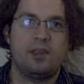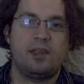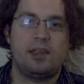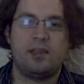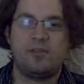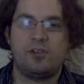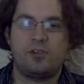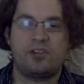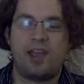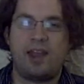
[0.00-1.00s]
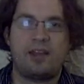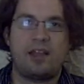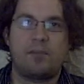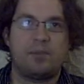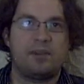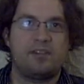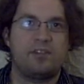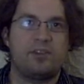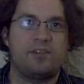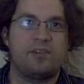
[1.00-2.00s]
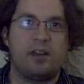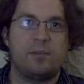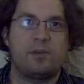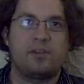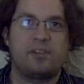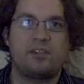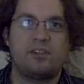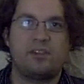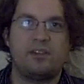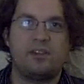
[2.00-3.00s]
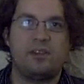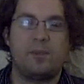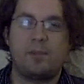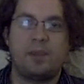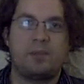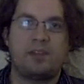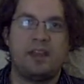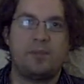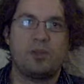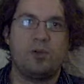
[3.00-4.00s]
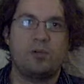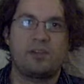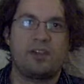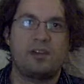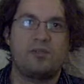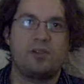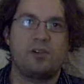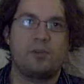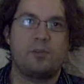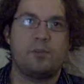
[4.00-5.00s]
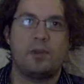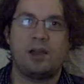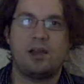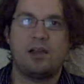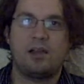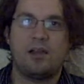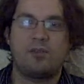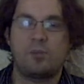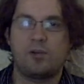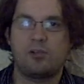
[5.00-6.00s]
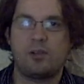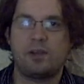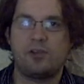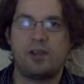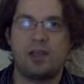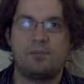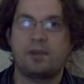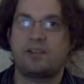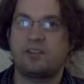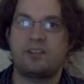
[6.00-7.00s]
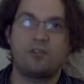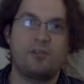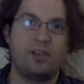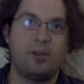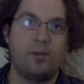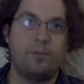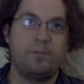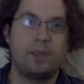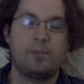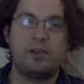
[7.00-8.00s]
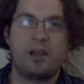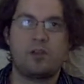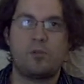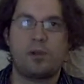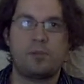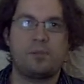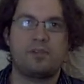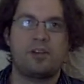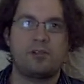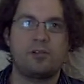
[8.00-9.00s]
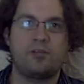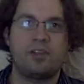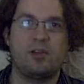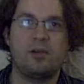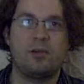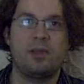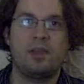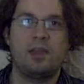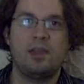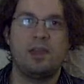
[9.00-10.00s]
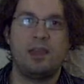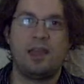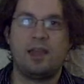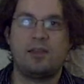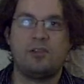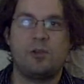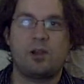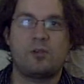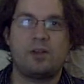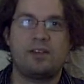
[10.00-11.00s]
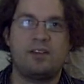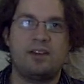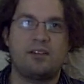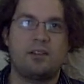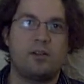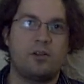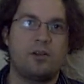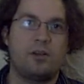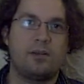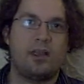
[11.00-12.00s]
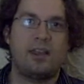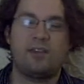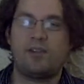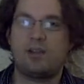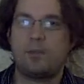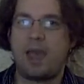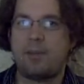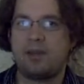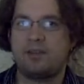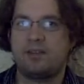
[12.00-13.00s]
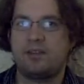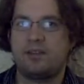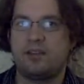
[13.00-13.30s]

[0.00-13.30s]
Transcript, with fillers: If you're just adding up a series of numbers, you might be able to keep the whole design of your uh, of your program in your head because it's trivial. But not all problems are trivial, and you are going to need to learn and develop habits